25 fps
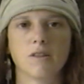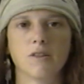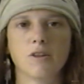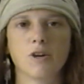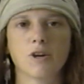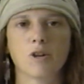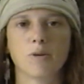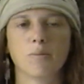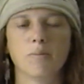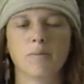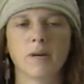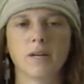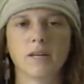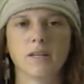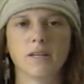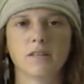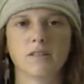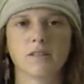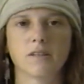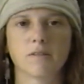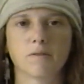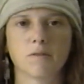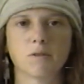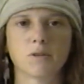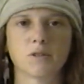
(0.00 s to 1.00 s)
There are many
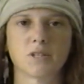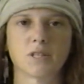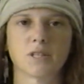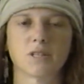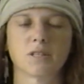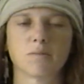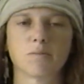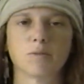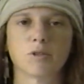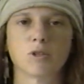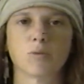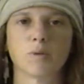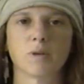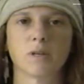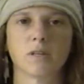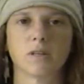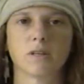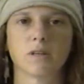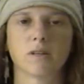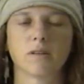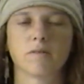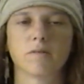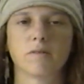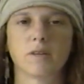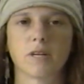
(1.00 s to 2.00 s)
differences
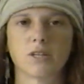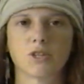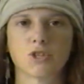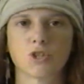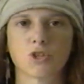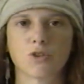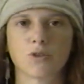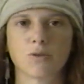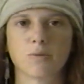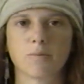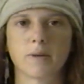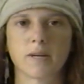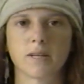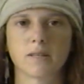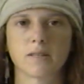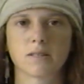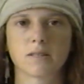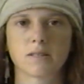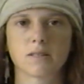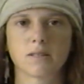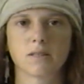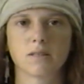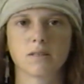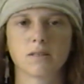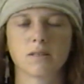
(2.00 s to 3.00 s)
between conventional
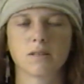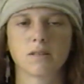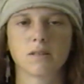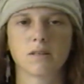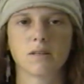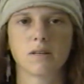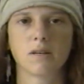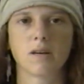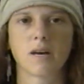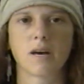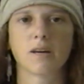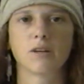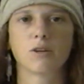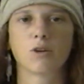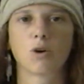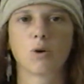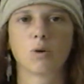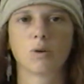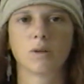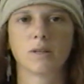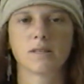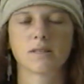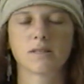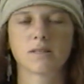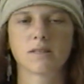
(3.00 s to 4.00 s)
medicine and
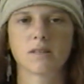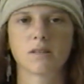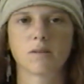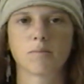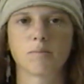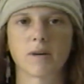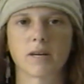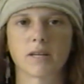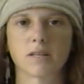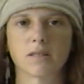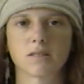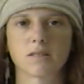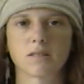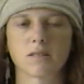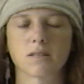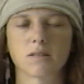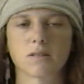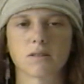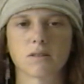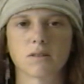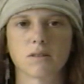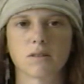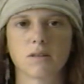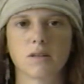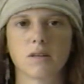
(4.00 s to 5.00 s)
holistic
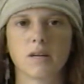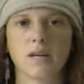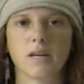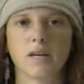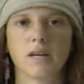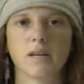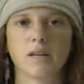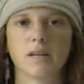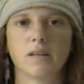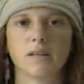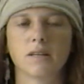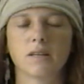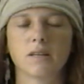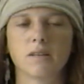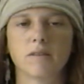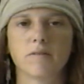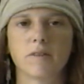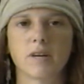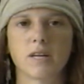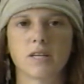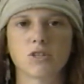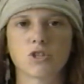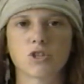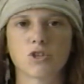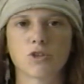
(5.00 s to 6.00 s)
medicine. In
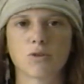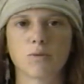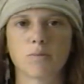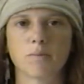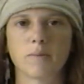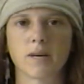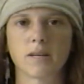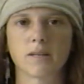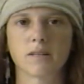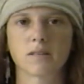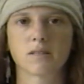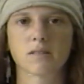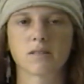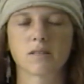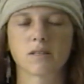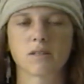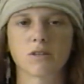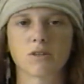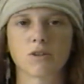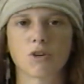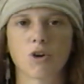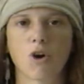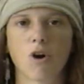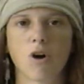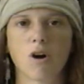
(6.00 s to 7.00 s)
conventional
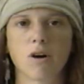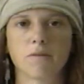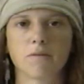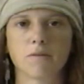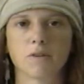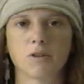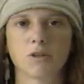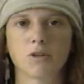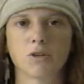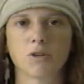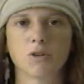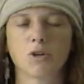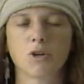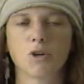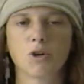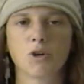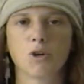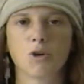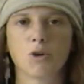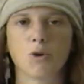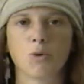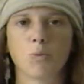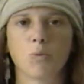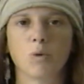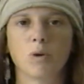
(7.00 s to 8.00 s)
medicine, often
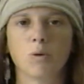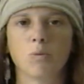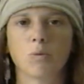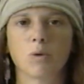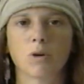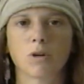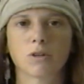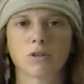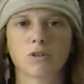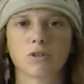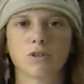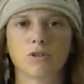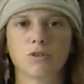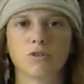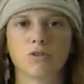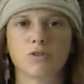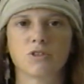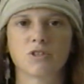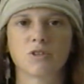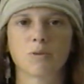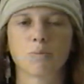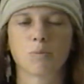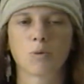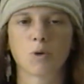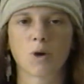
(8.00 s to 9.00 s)
we work to
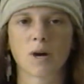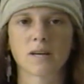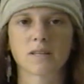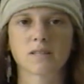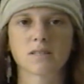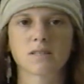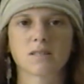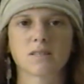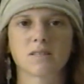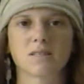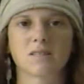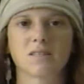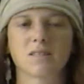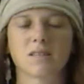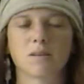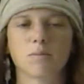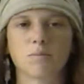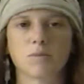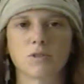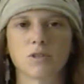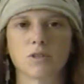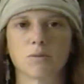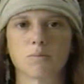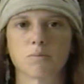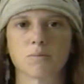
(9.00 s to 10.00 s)
suppress
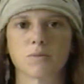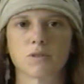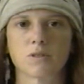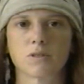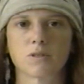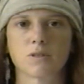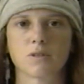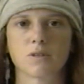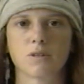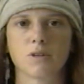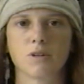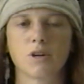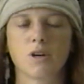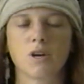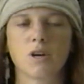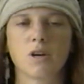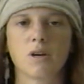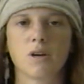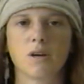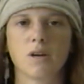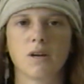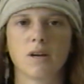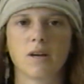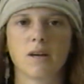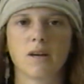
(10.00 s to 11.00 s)
symptoms.
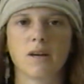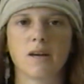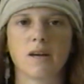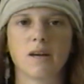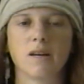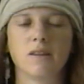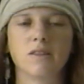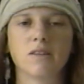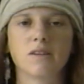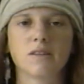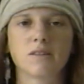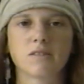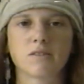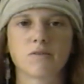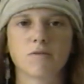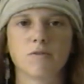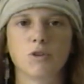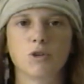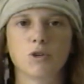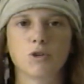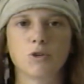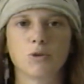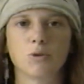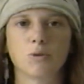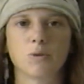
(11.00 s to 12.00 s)
In this
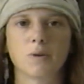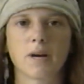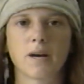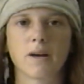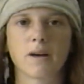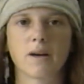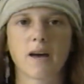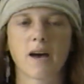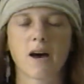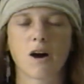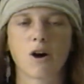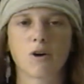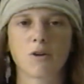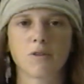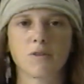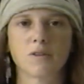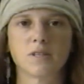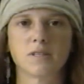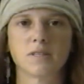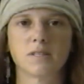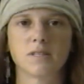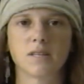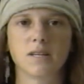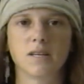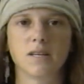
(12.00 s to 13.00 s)
view, health
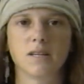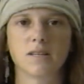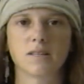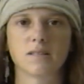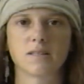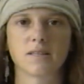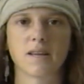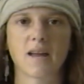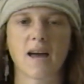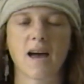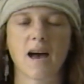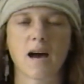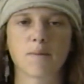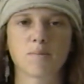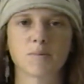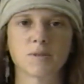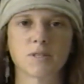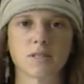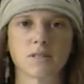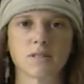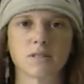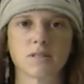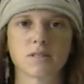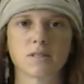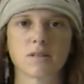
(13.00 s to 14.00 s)
is seen as an
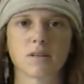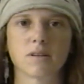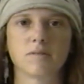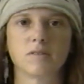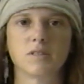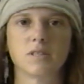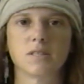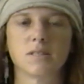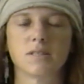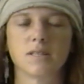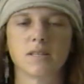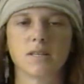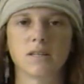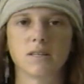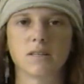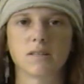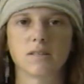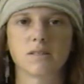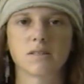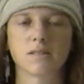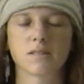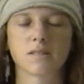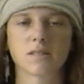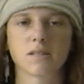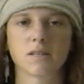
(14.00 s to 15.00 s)
absence of
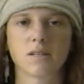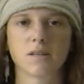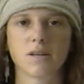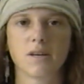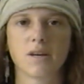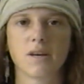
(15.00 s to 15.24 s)
disease,